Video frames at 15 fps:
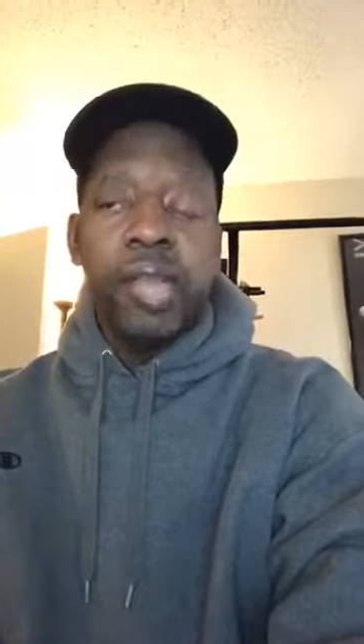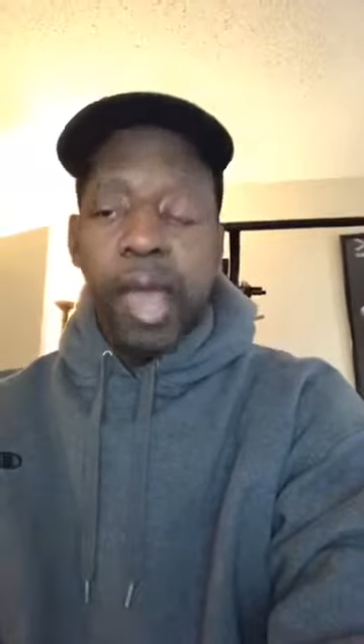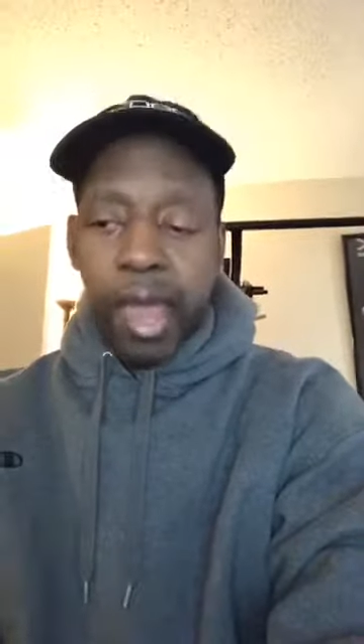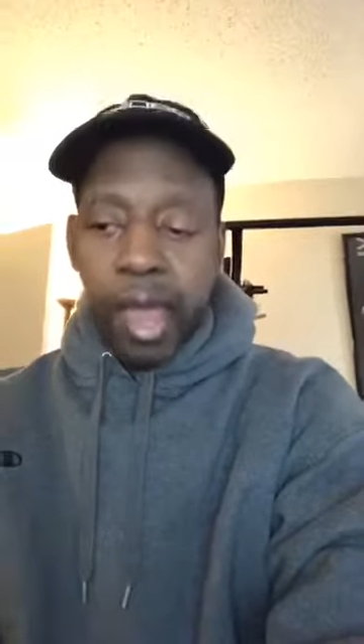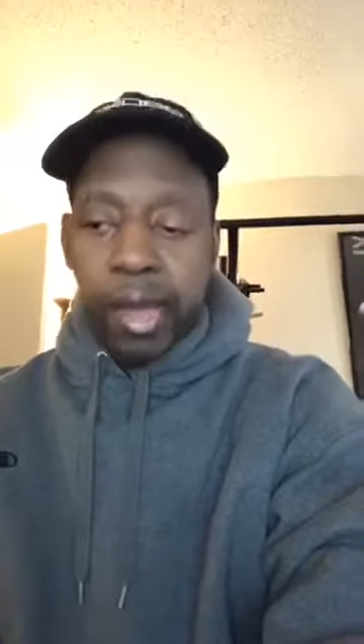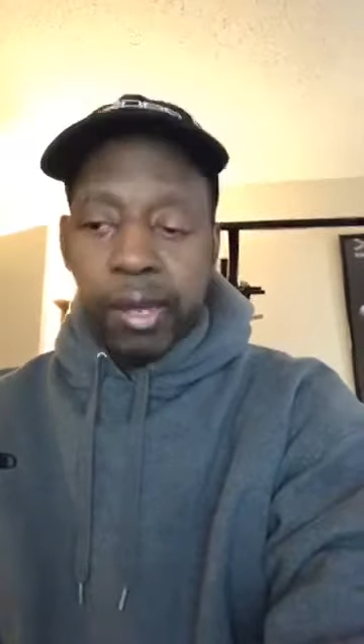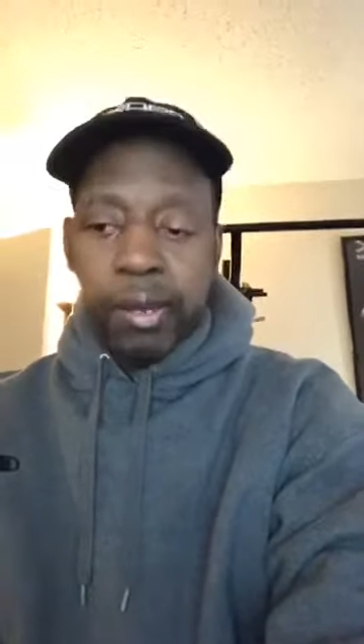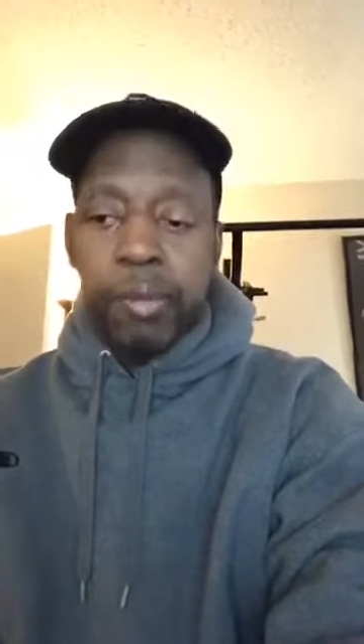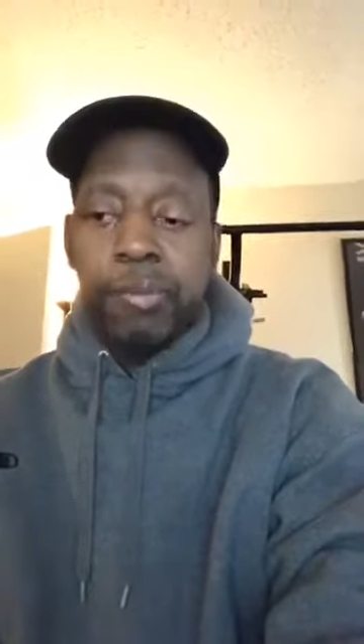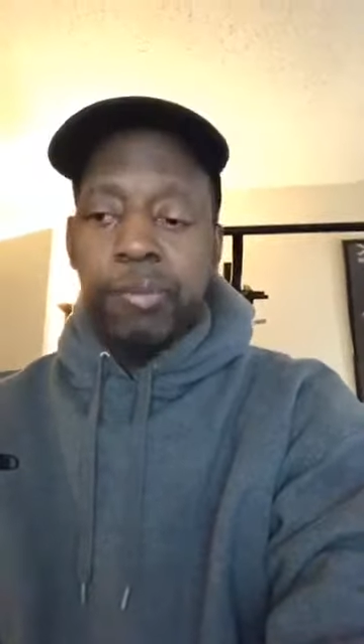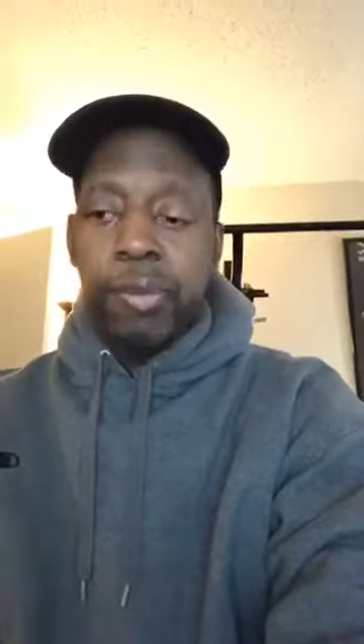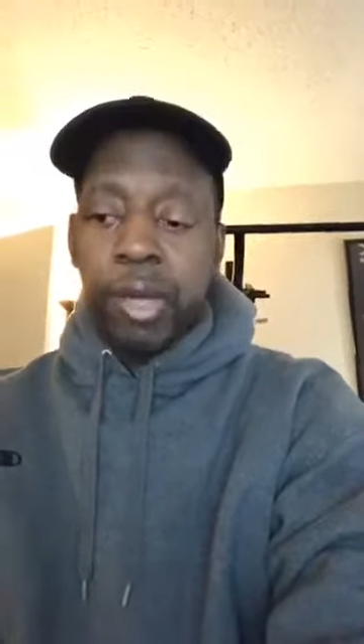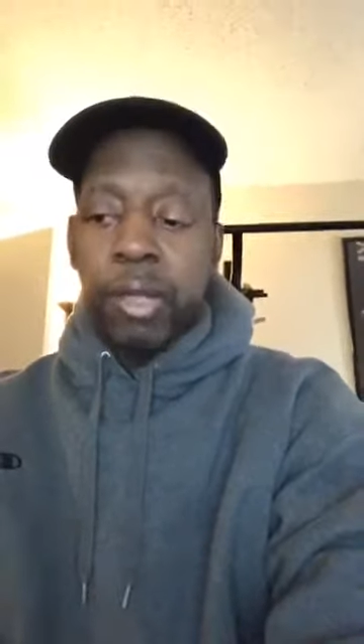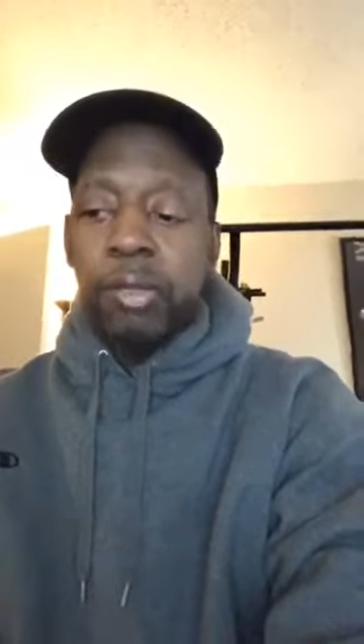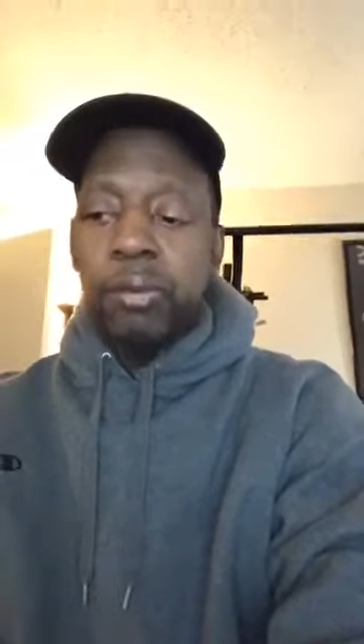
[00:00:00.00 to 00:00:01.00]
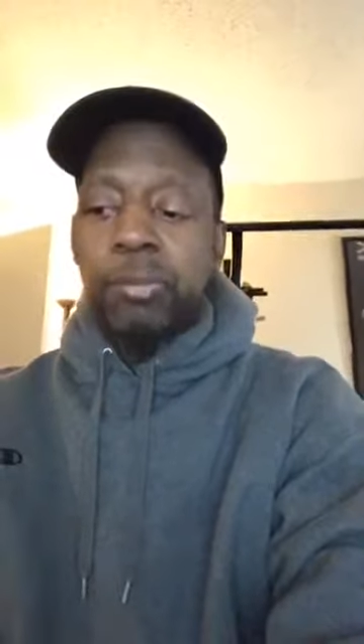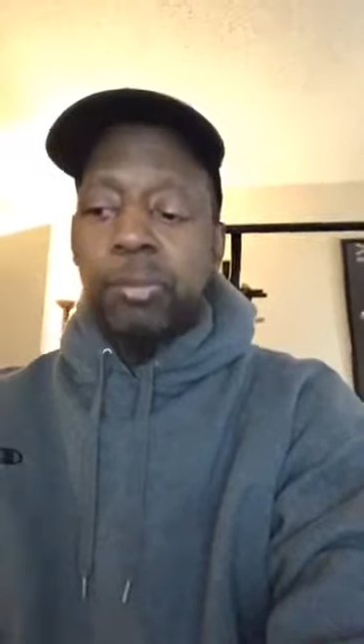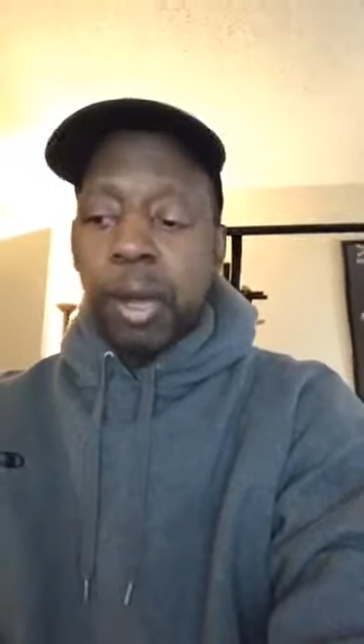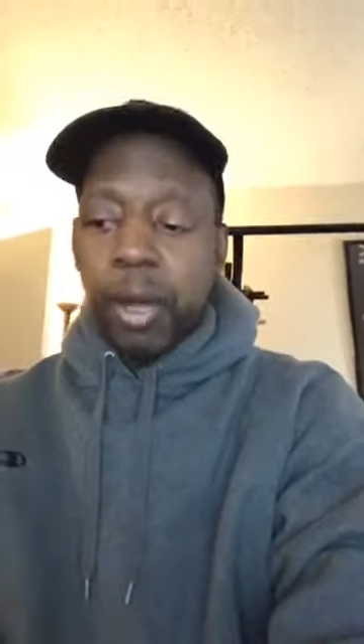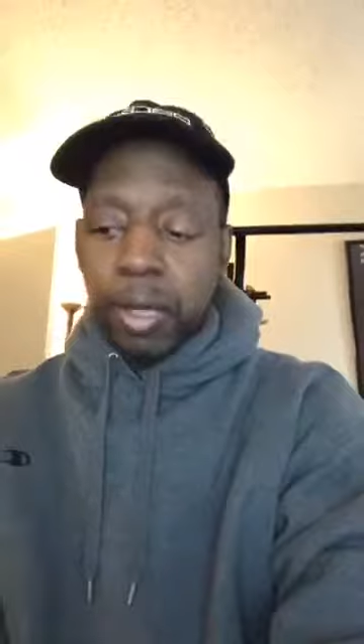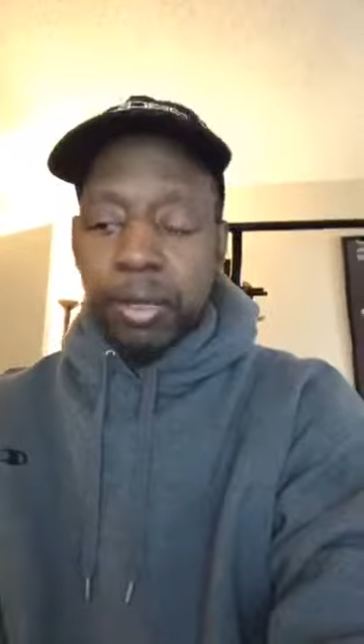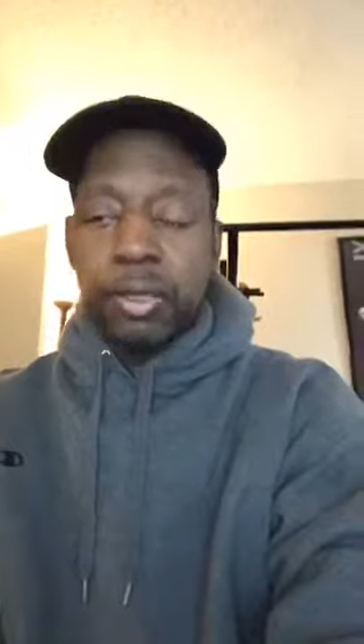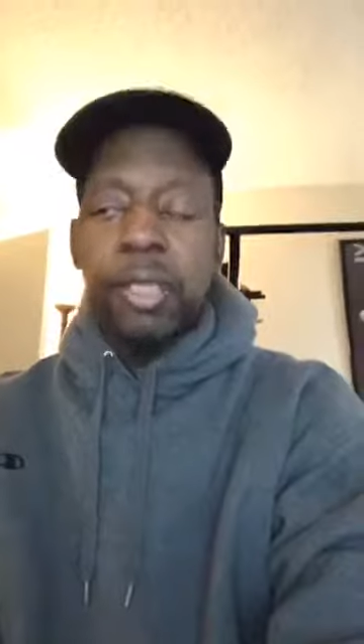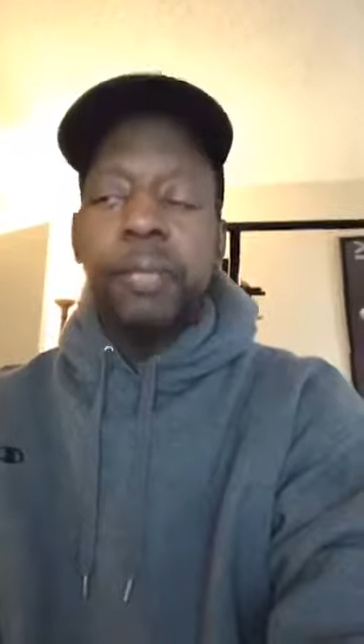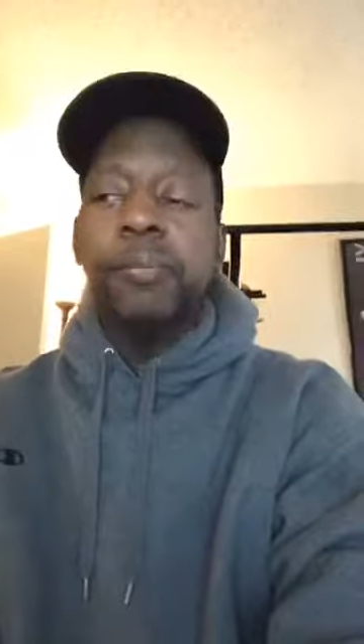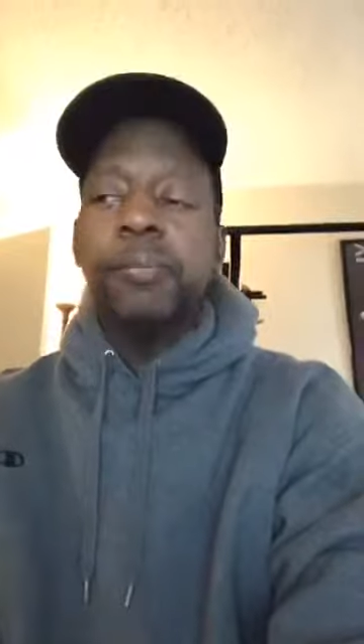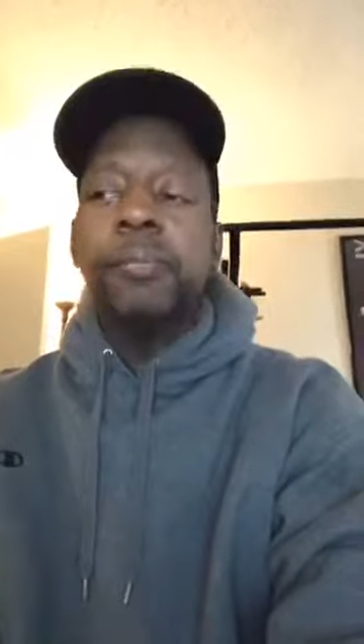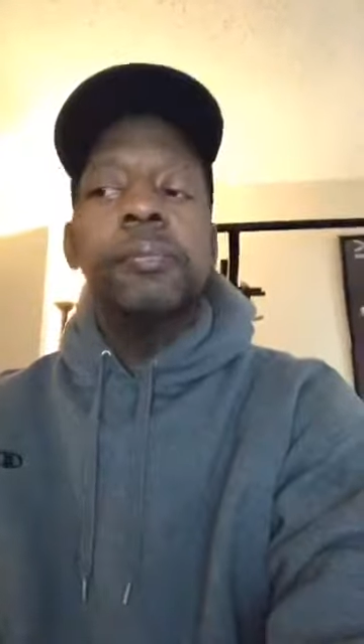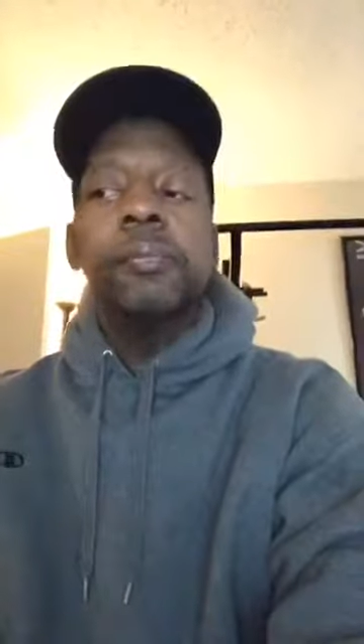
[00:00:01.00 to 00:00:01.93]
had Bell palsy,